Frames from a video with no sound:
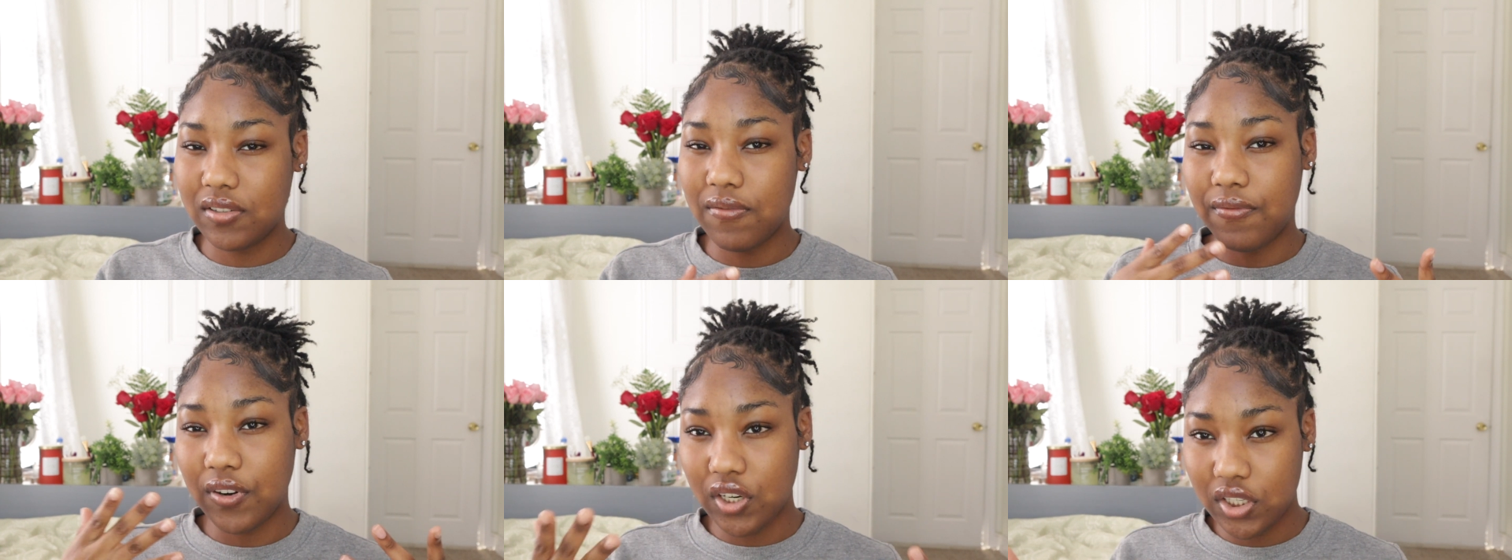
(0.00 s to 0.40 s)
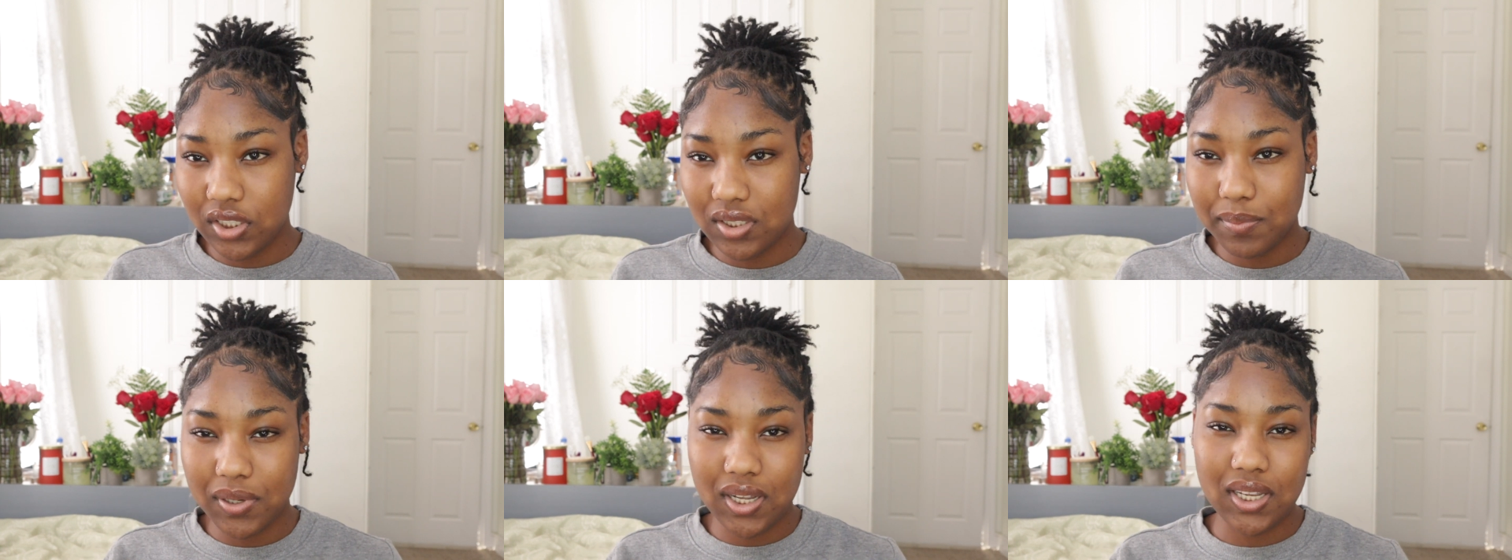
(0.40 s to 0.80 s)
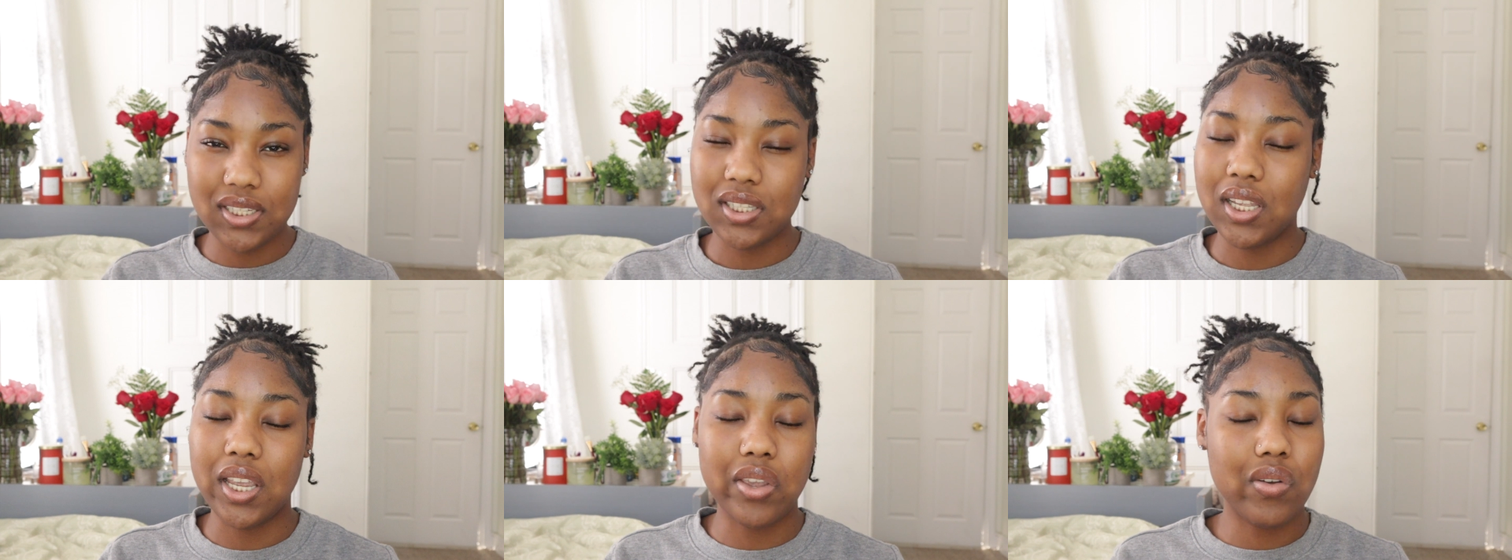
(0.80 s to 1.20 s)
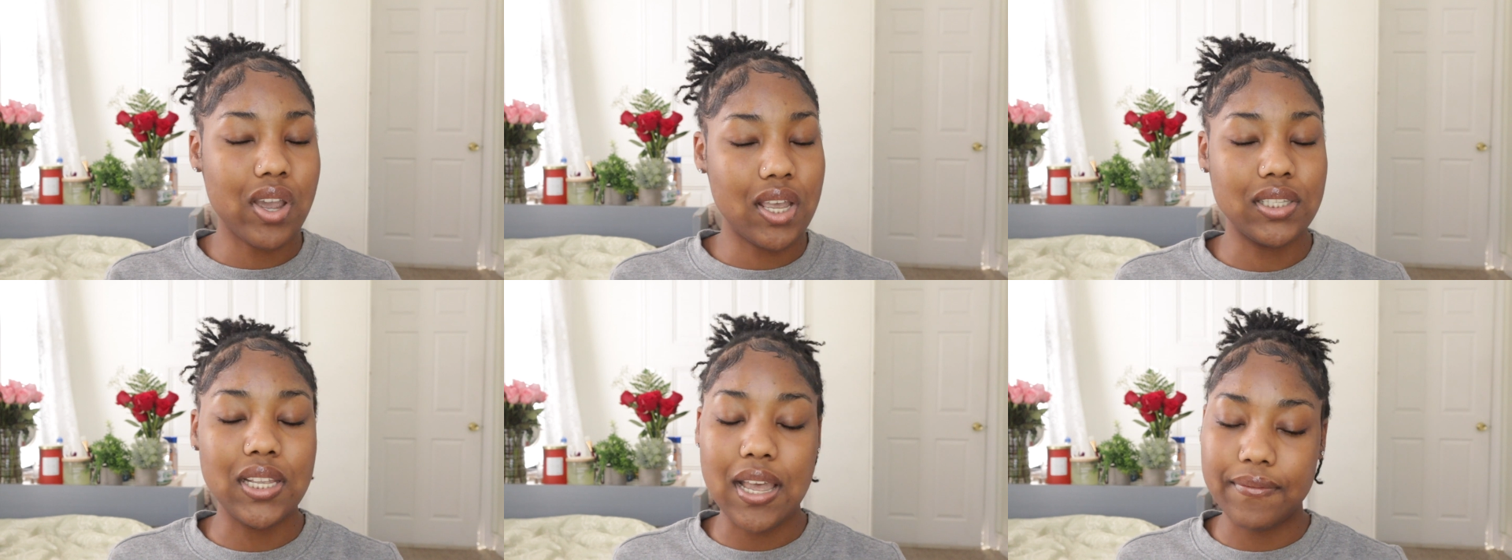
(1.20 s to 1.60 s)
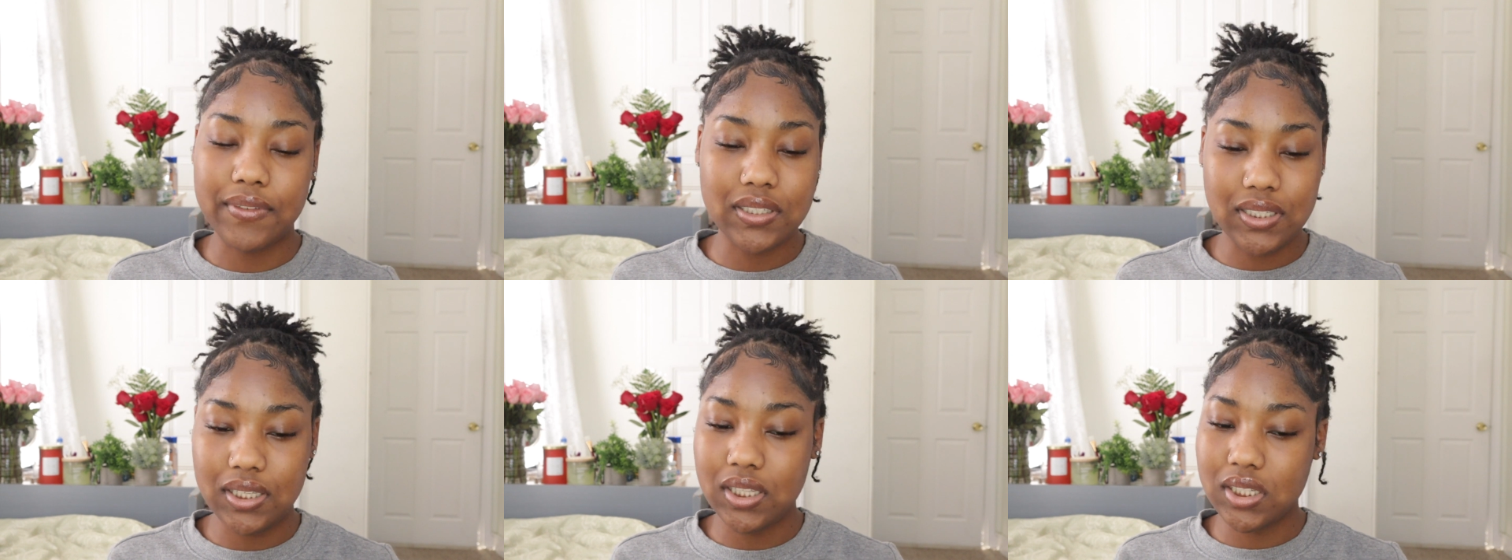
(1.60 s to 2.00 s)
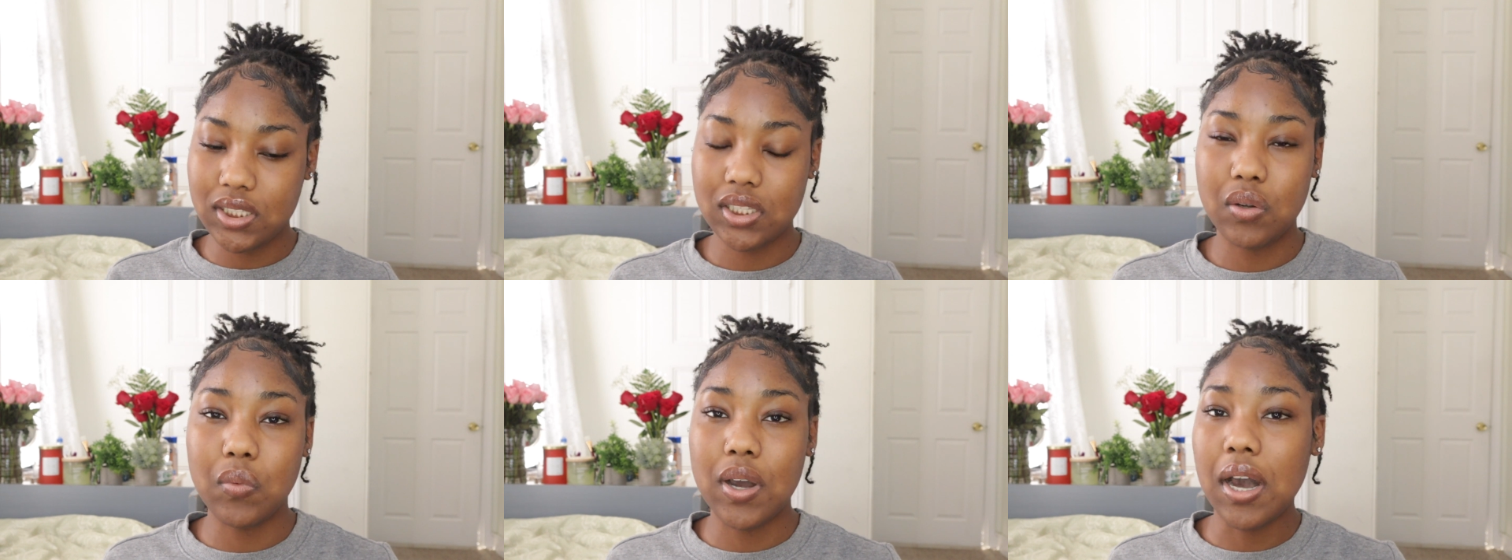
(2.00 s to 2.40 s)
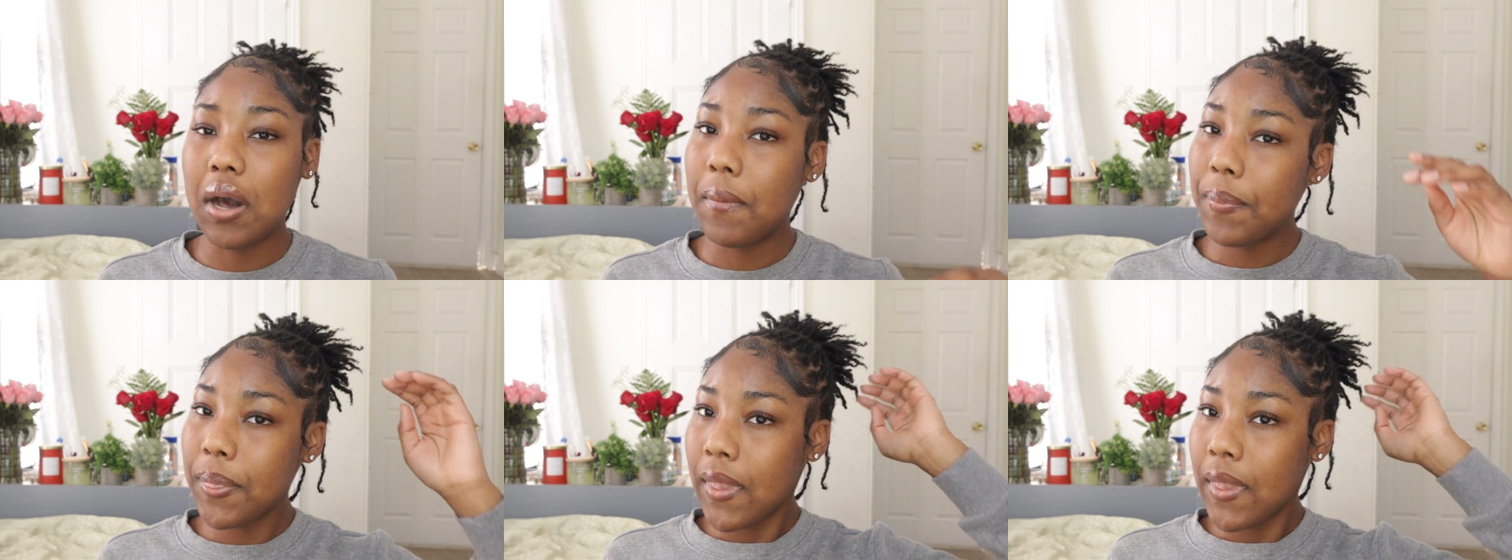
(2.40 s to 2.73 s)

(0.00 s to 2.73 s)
first because like you guys haven't seen this in a while.